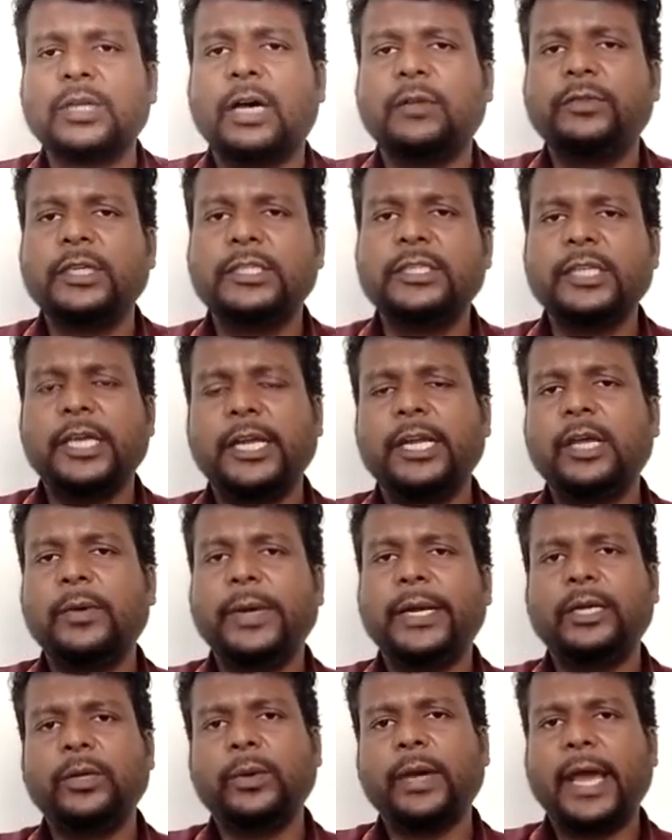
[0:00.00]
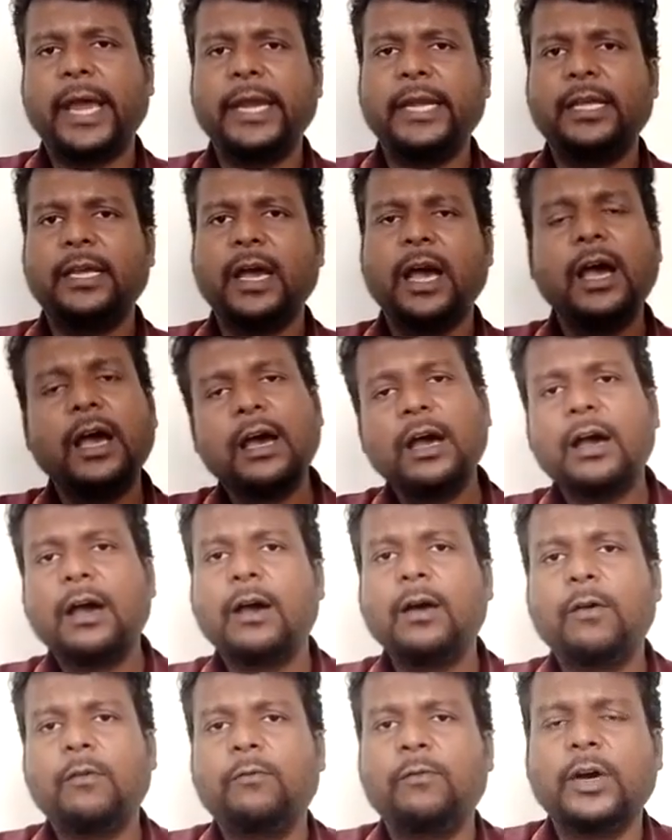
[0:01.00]
of this innovative idea,
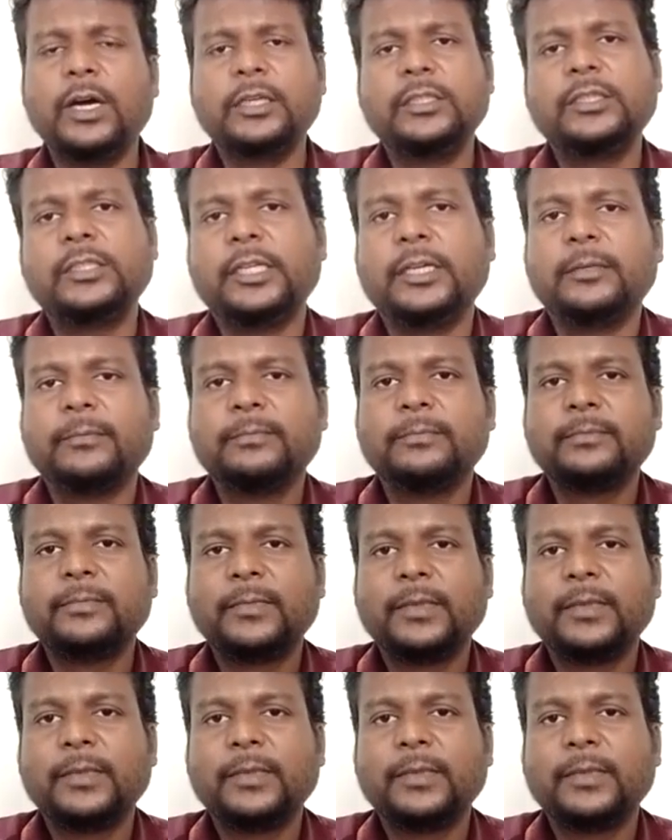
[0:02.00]
Word C.